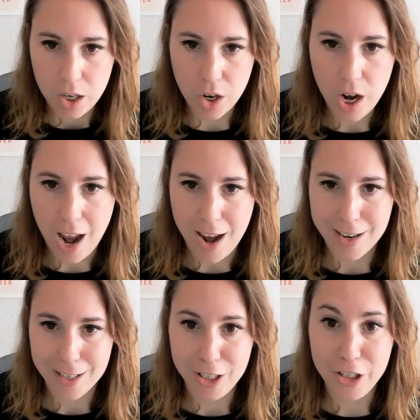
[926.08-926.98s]

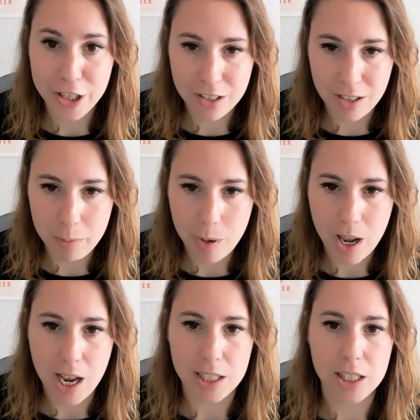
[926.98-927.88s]
Okay, yearly
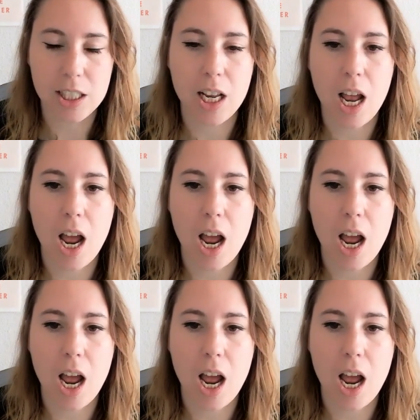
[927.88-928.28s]
plans.